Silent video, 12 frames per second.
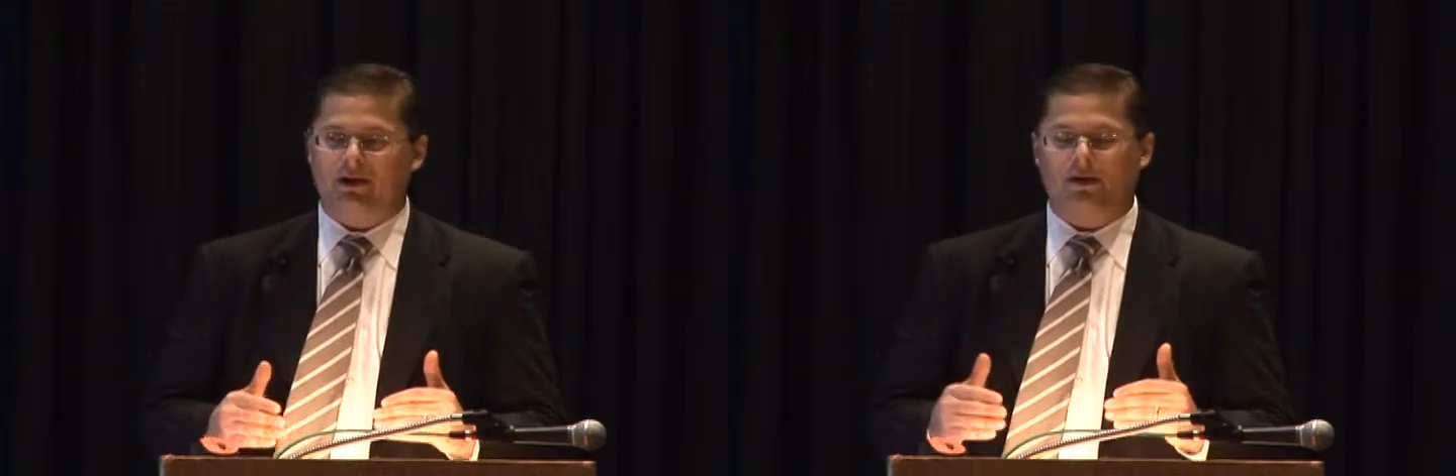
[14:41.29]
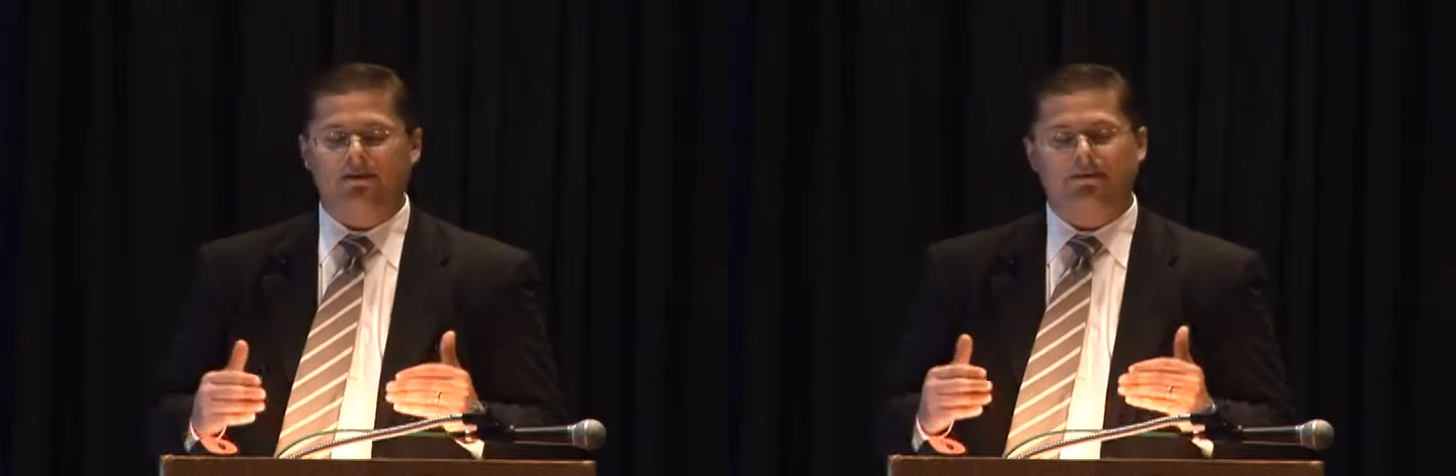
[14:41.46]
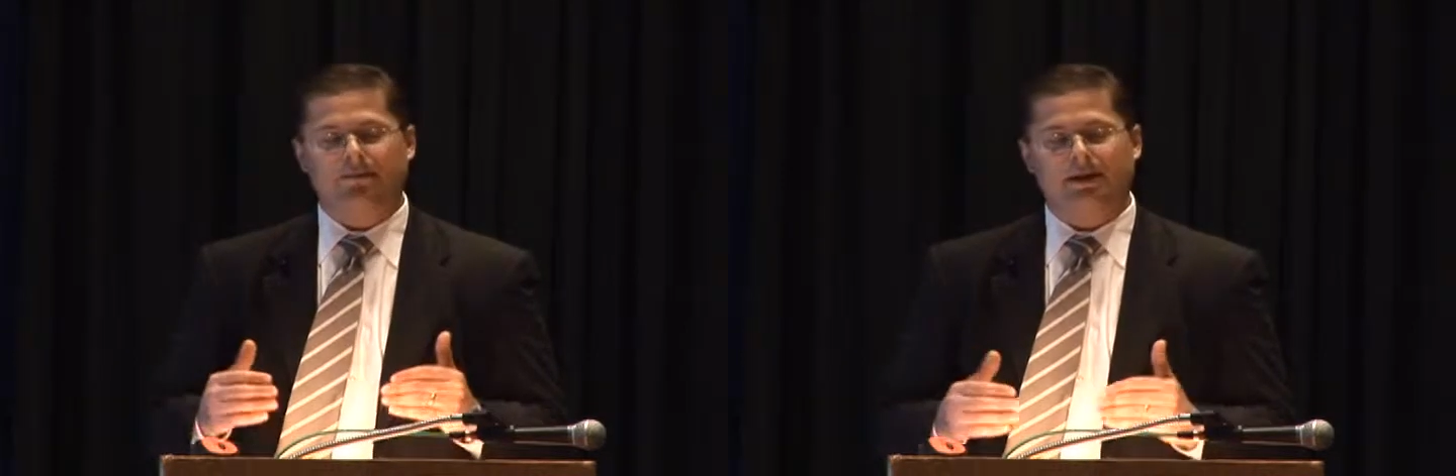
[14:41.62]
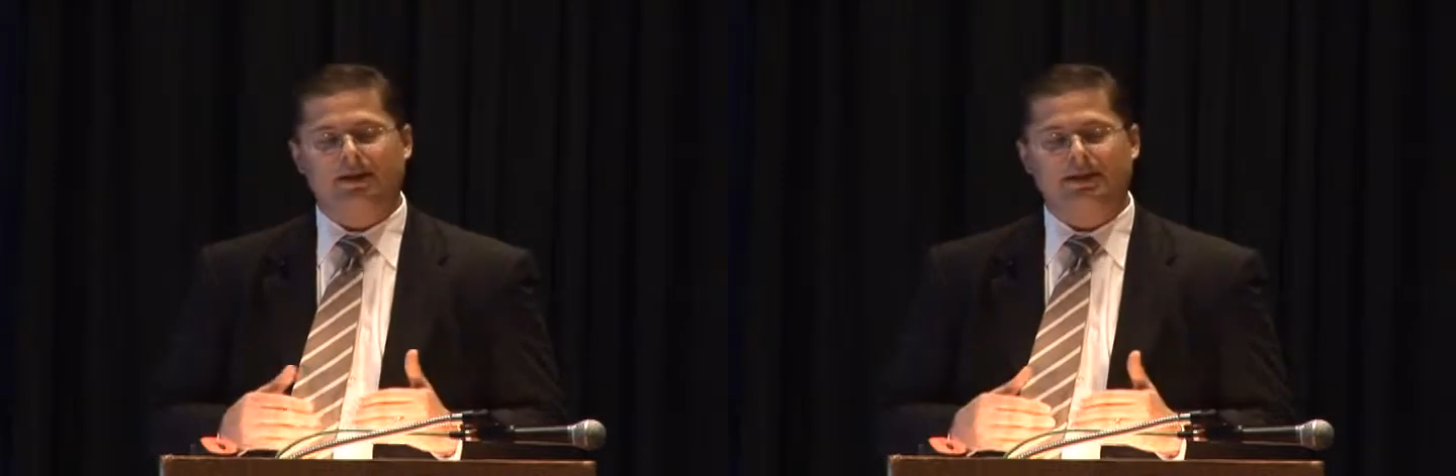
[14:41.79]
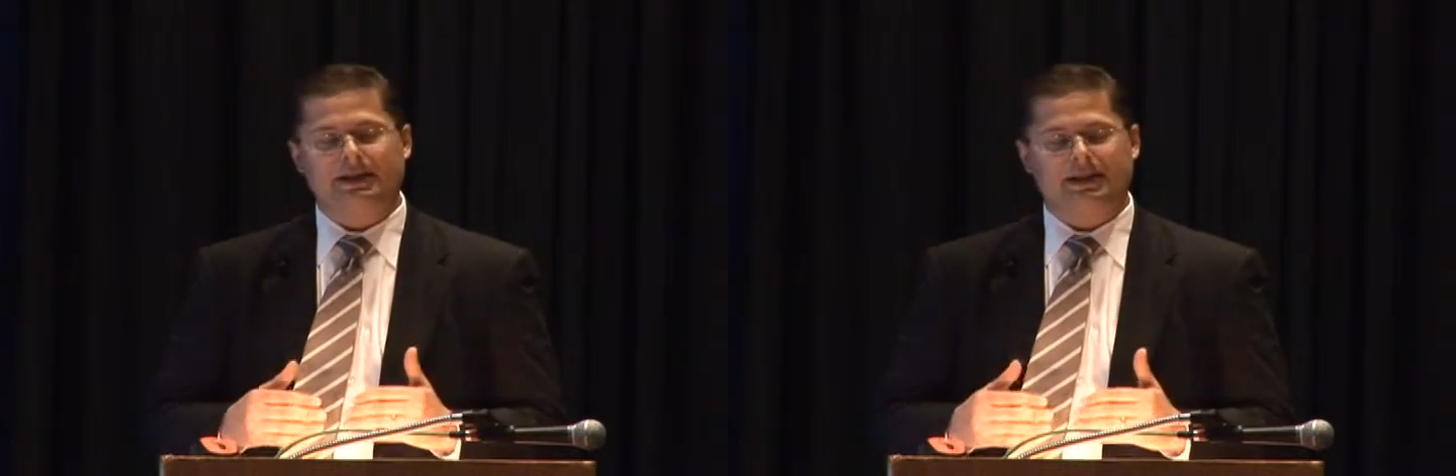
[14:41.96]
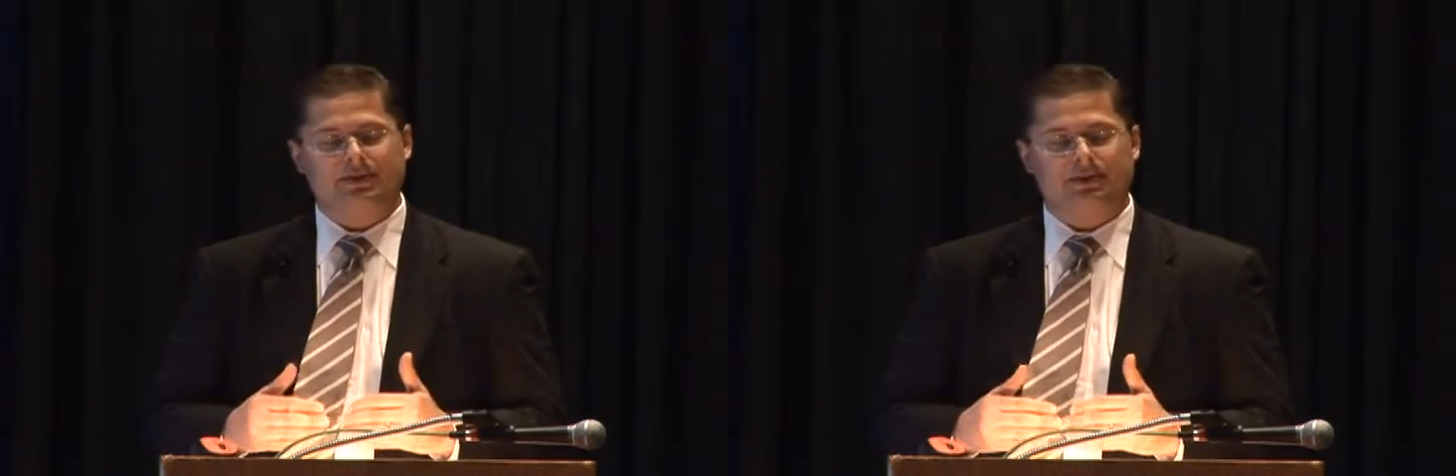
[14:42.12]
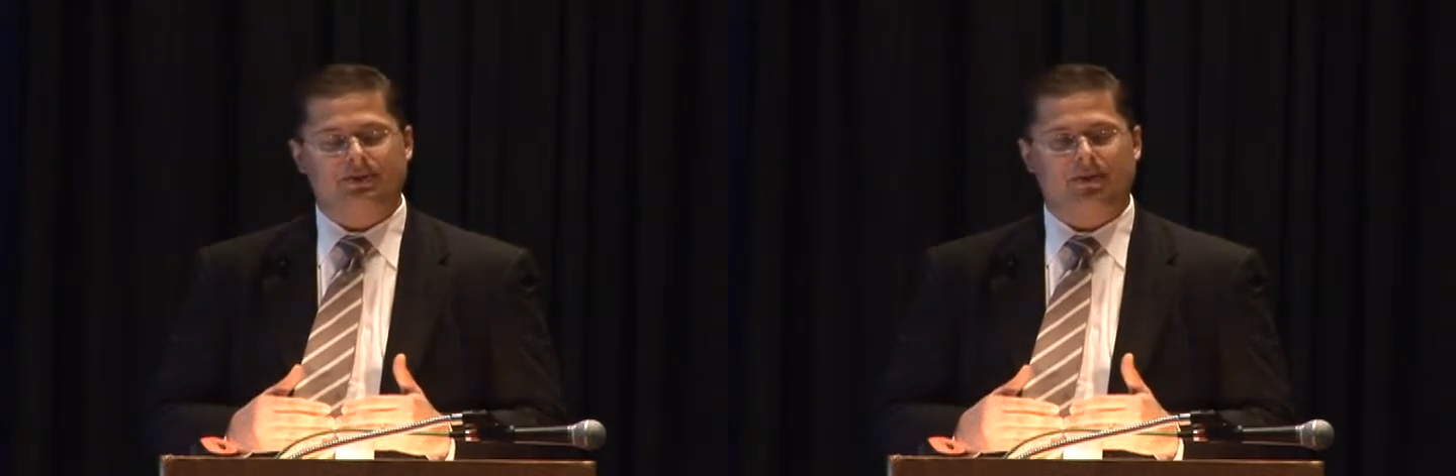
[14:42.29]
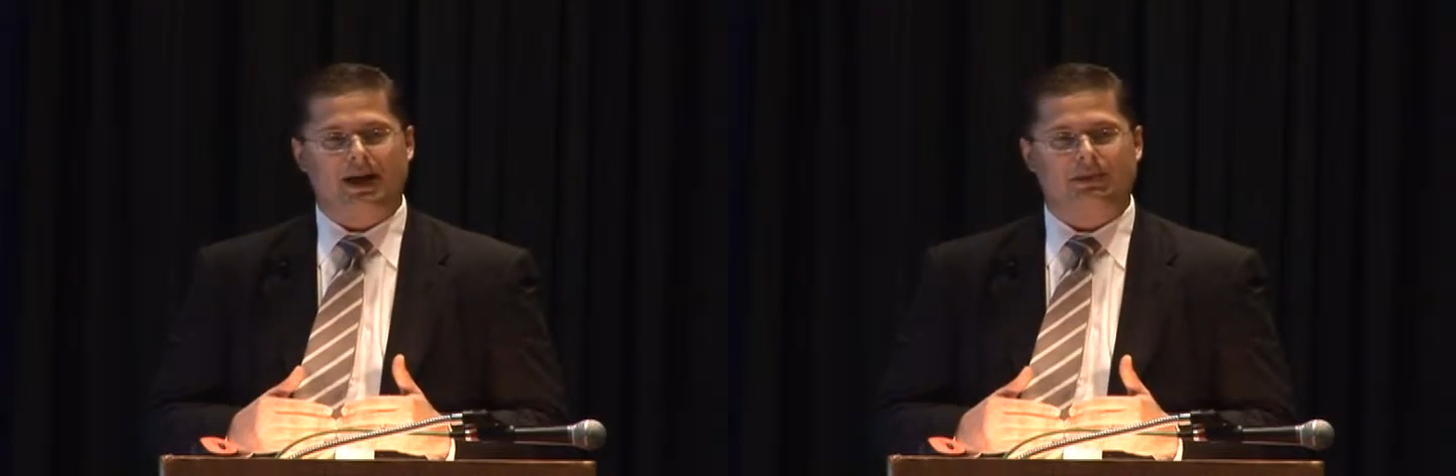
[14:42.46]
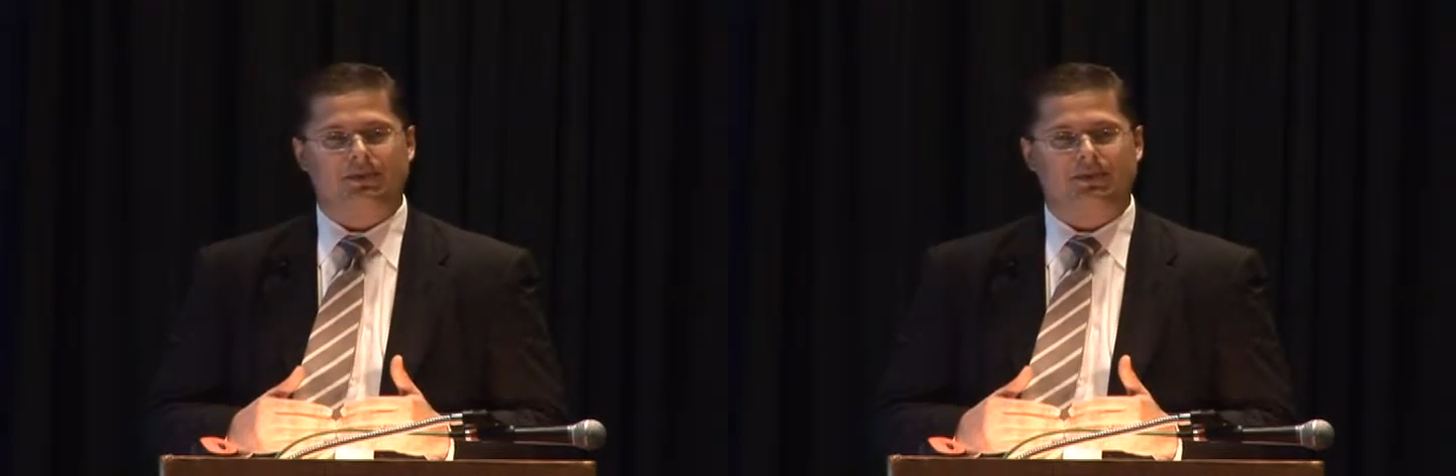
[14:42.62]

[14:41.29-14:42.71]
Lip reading: are very intertwined